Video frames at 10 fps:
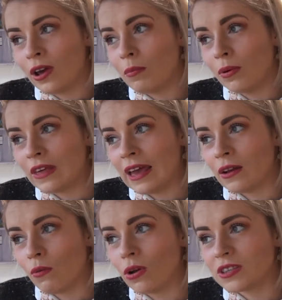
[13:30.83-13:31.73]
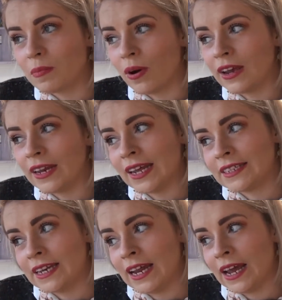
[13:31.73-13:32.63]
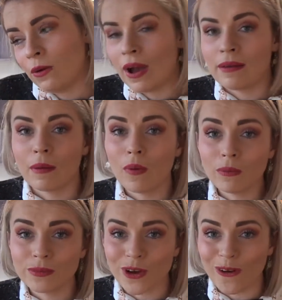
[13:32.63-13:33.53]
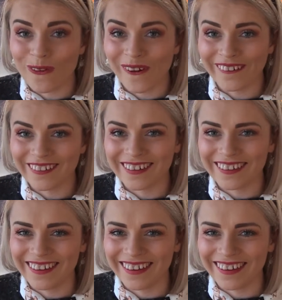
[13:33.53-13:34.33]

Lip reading: but then what's the point in knitting it when my mum's got one?